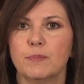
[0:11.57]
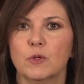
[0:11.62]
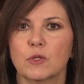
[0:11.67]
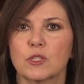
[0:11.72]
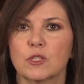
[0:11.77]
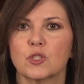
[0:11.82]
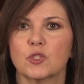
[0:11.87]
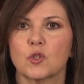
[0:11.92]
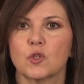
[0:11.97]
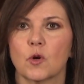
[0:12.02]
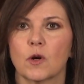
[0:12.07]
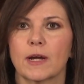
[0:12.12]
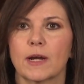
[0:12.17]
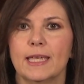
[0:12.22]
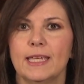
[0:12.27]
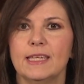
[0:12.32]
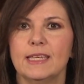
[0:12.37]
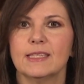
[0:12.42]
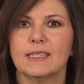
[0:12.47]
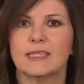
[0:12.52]
book store
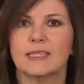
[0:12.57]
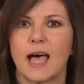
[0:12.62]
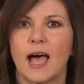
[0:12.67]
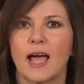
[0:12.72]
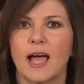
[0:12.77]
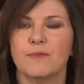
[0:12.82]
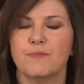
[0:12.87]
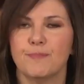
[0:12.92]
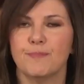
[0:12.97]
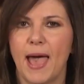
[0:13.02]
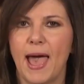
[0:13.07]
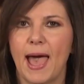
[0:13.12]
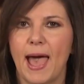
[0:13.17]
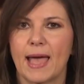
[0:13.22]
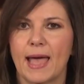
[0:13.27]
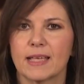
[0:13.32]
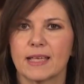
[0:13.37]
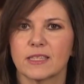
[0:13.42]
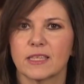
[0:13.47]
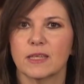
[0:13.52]
East Side
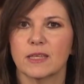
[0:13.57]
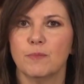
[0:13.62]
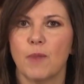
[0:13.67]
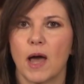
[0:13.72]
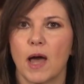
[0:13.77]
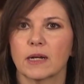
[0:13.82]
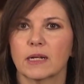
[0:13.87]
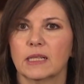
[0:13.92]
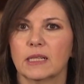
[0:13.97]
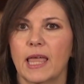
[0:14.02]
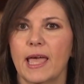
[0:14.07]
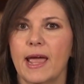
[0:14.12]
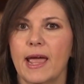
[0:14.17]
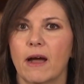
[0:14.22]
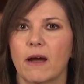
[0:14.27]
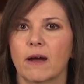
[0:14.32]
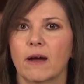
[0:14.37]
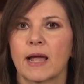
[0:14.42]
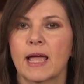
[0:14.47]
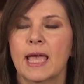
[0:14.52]
Mags in
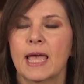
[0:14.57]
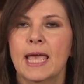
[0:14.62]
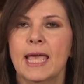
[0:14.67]
Montclair.